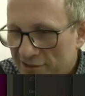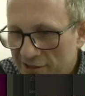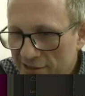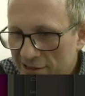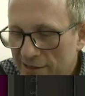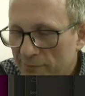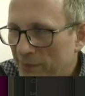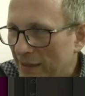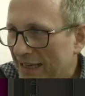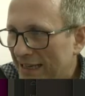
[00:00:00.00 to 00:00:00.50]

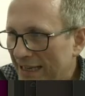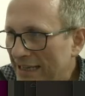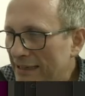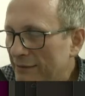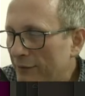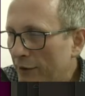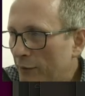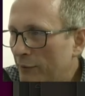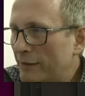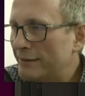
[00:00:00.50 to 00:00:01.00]
just a big
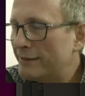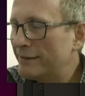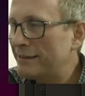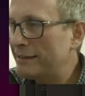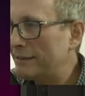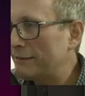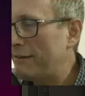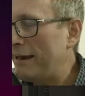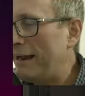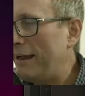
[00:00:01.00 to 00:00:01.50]
EVO under
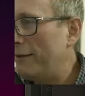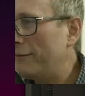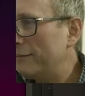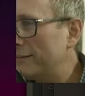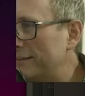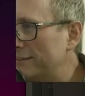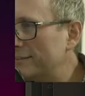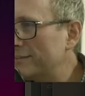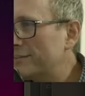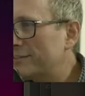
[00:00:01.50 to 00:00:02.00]
the ground
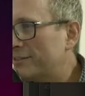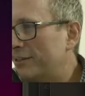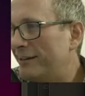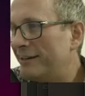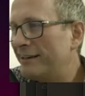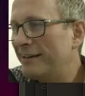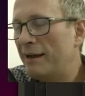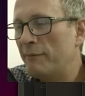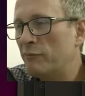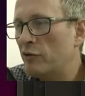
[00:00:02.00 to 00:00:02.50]
that's
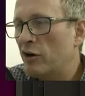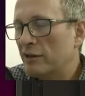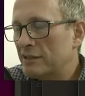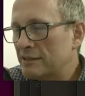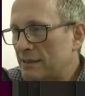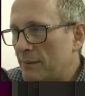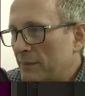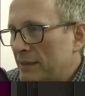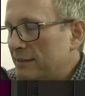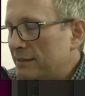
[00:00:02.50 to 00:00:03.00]
churning up
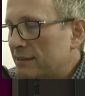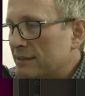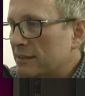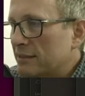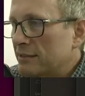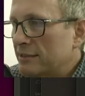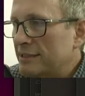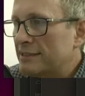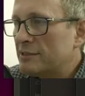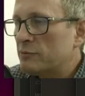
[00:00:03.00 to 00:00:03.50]
rocks i mean there's
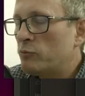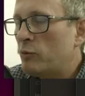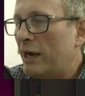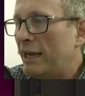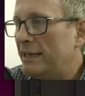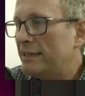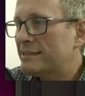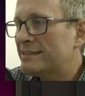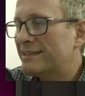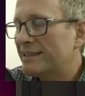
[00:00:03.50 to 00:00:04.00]
there's
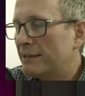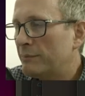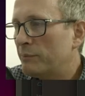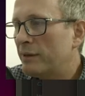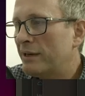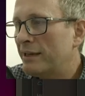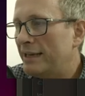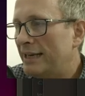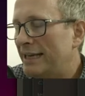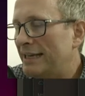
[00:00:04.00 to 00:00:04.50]
ways to
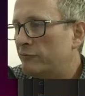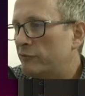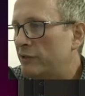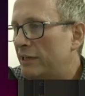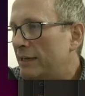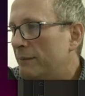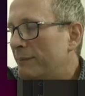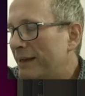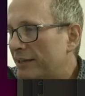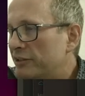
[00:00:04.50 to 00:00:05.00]
completely
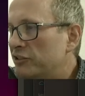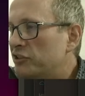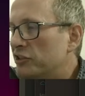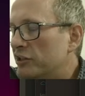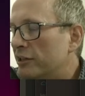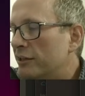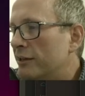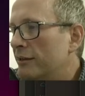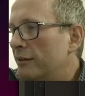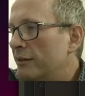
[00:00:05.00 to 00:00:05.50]

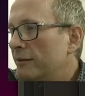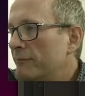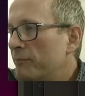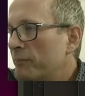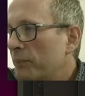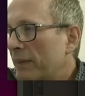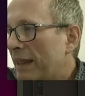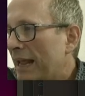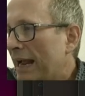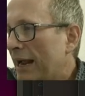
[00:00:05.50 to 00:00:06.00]
reimagine
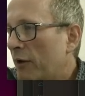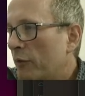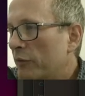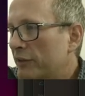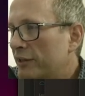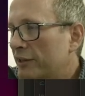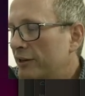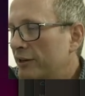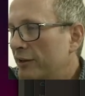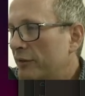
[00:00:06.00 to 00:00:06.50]
how
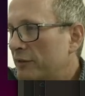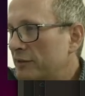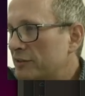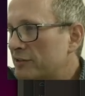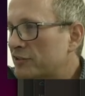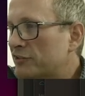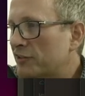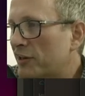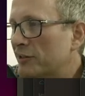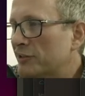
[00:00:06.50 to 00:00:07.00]
the earth is
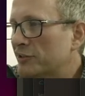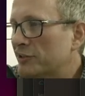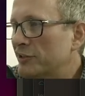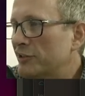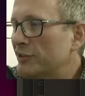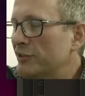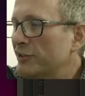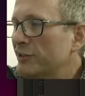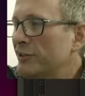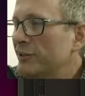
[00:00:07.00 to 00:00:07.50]

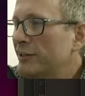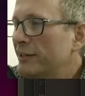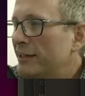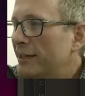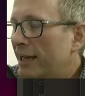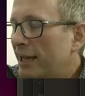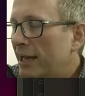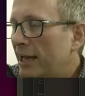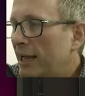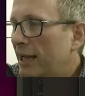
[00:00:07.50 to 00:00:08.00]
structured
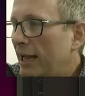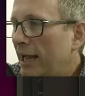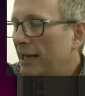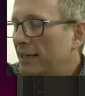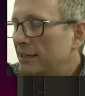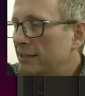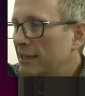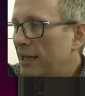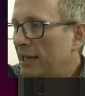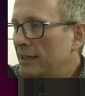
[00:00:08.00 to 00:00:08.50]
uh,
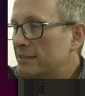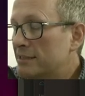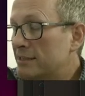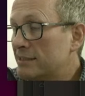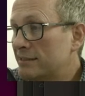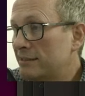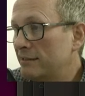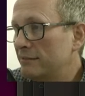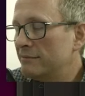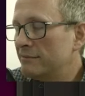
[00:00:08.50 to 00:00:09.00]
and and
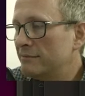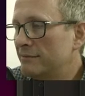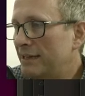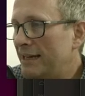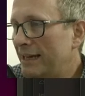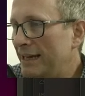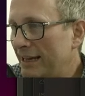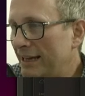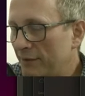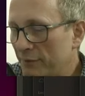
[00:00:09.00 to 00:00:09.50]
still
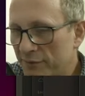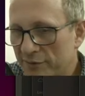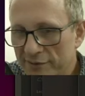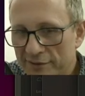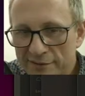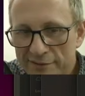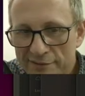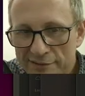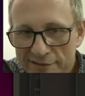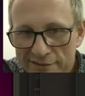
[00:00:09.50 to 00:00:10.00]
have
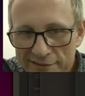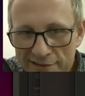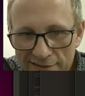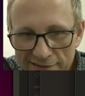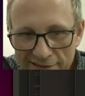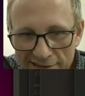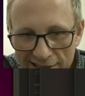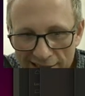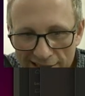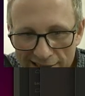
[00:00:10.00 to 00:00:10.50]
the,
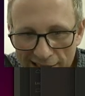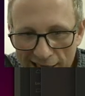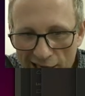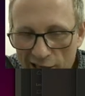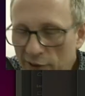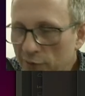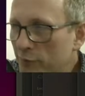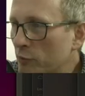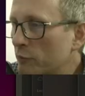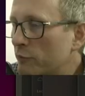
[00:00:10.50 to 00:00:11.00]
the
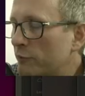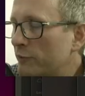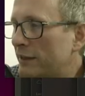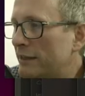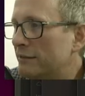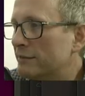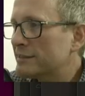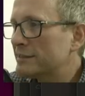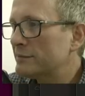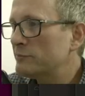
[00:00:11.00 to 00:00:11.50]
overall
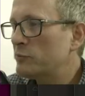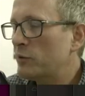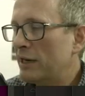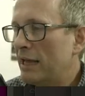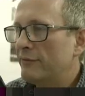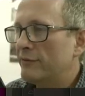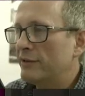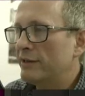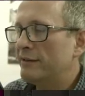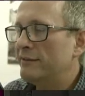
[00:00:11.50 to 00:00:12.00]
fields and
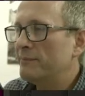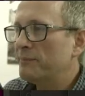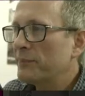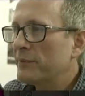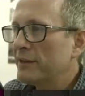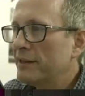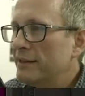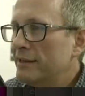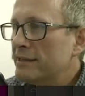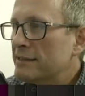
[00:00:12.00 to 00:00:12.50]
whatever
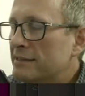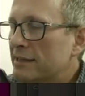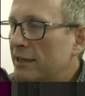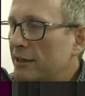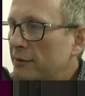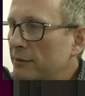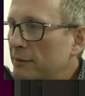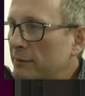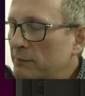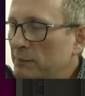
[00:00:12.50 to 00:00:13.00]

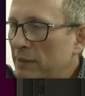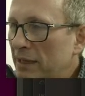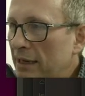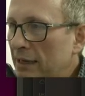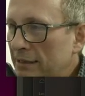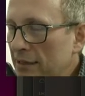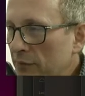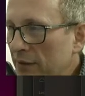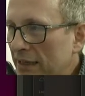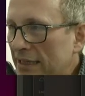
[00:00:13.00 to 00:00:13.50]
so, but
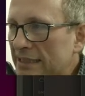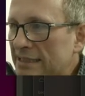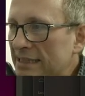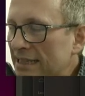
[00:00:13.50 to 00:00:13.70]
I don't think it's